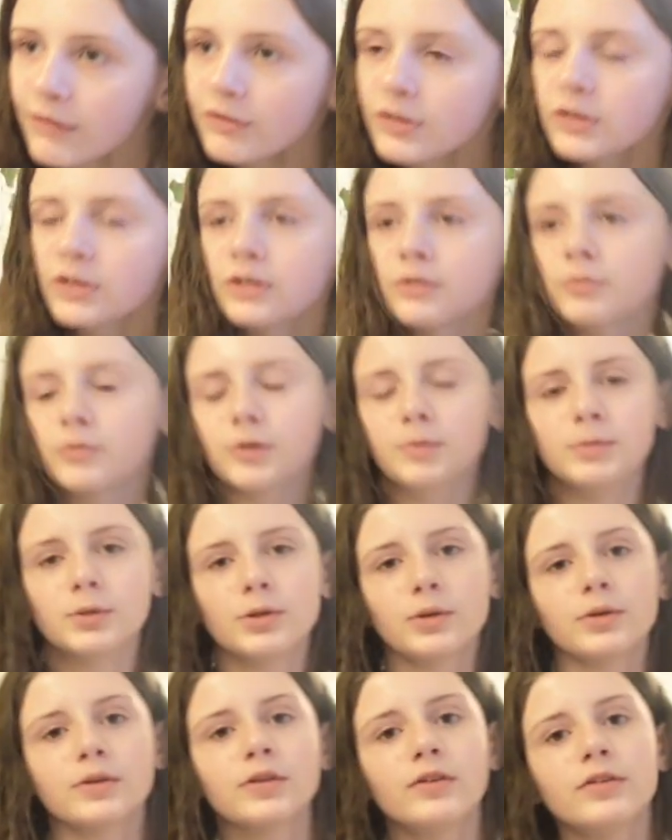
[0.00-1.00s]
haven't done a room
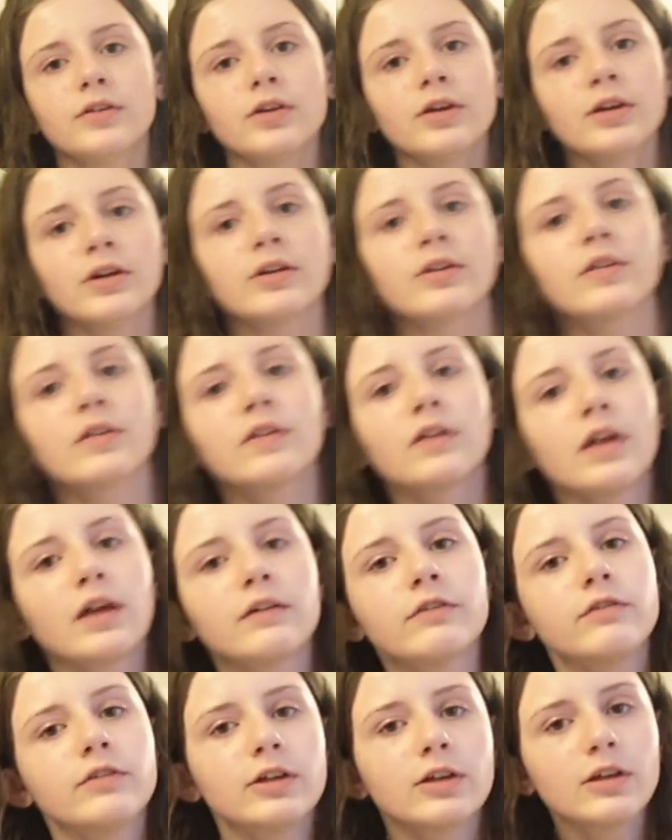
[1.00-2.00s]
tour this year is because
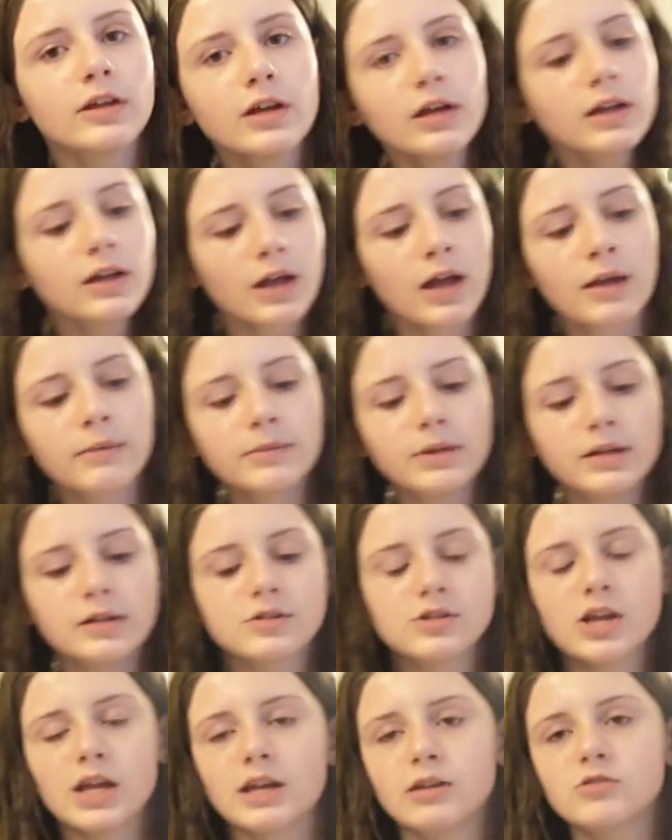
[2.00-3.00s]
I feel like I'm gonna
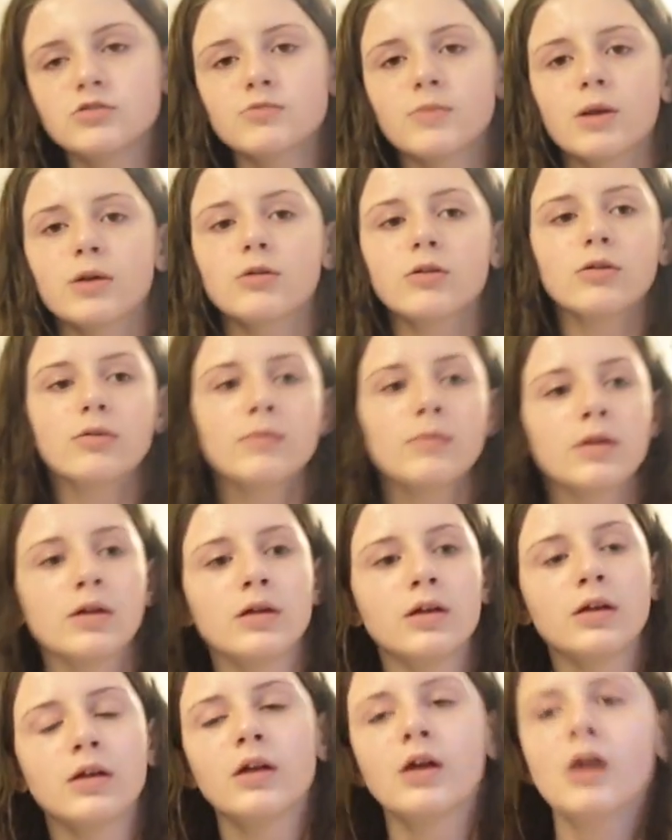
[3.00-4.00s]
change my room,
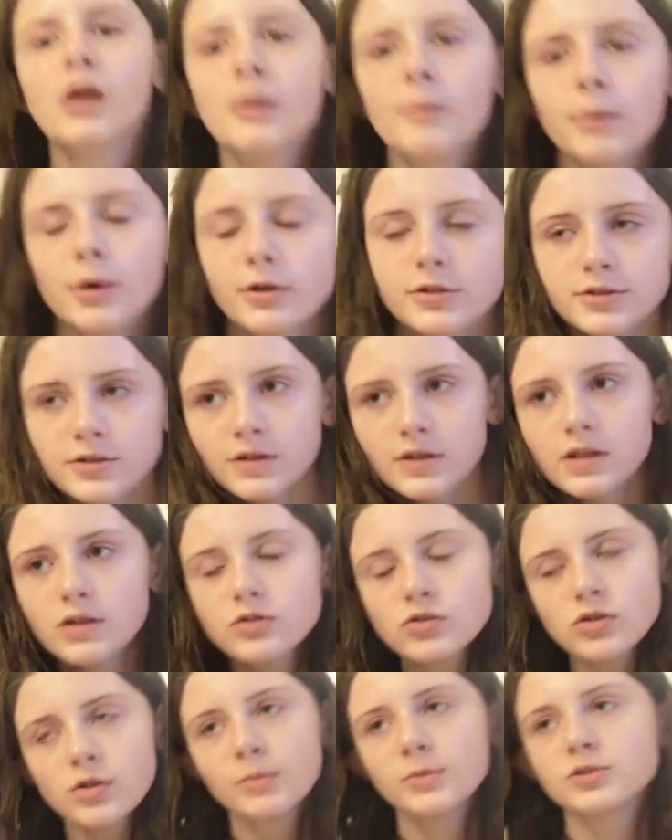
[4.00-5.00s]
but also the
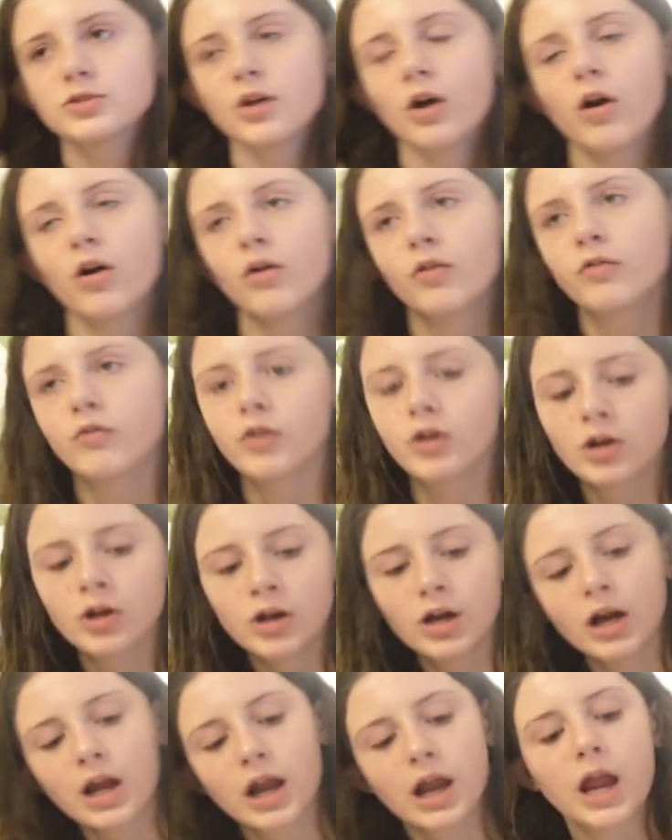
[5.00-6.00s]
year's almost over
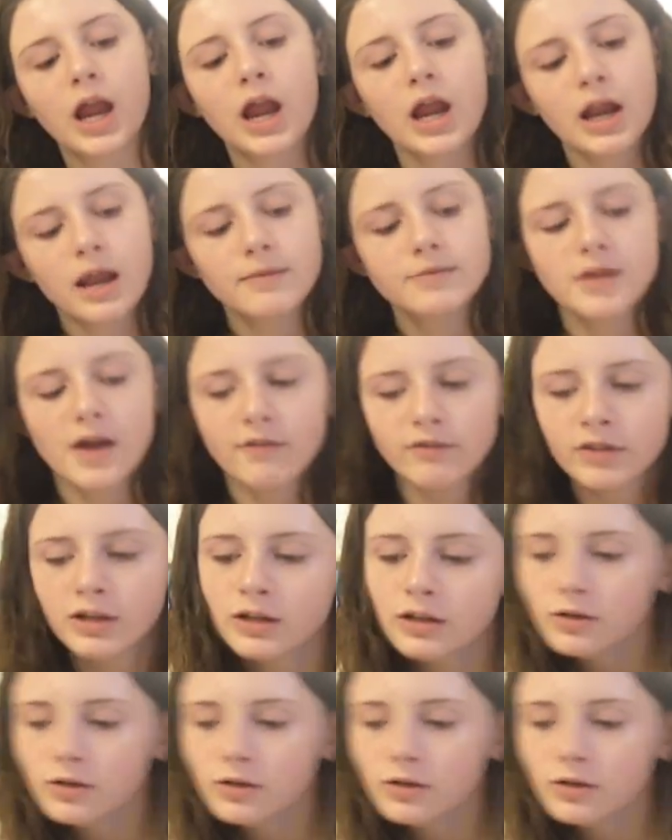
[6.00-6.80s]
and I'm definitely